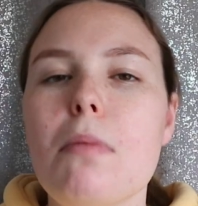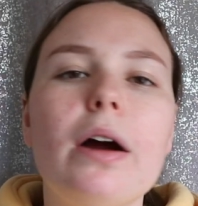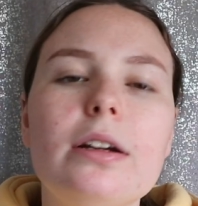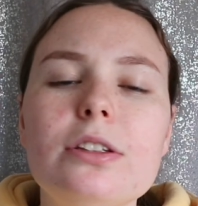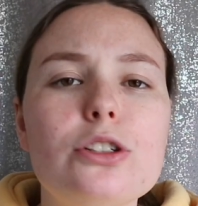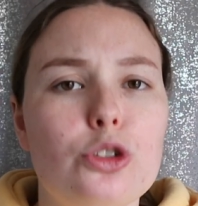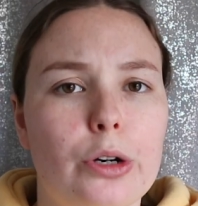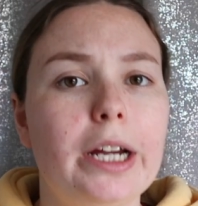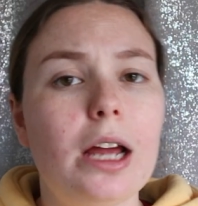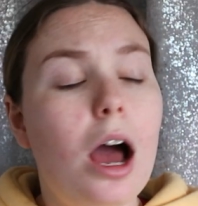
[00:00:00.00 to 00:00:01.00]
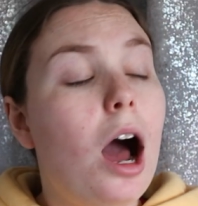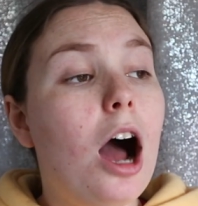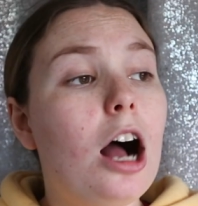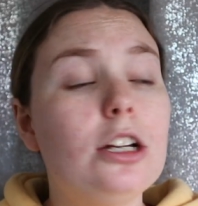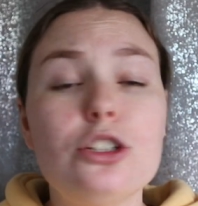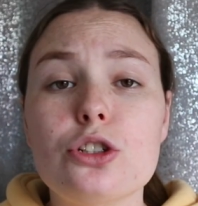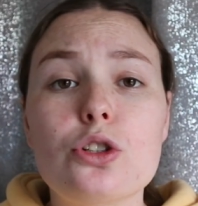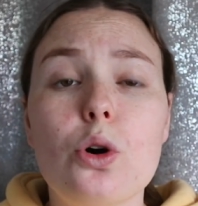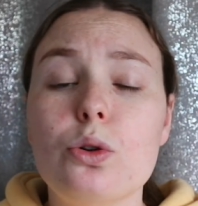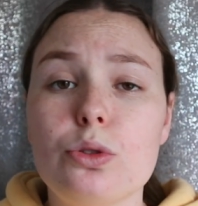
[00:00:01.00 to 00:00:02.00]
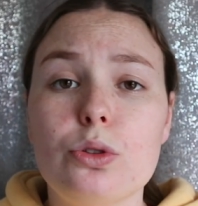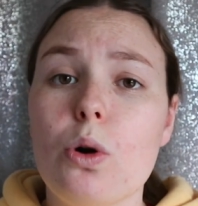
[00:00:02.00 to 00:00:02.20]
Moral of the story, I just go through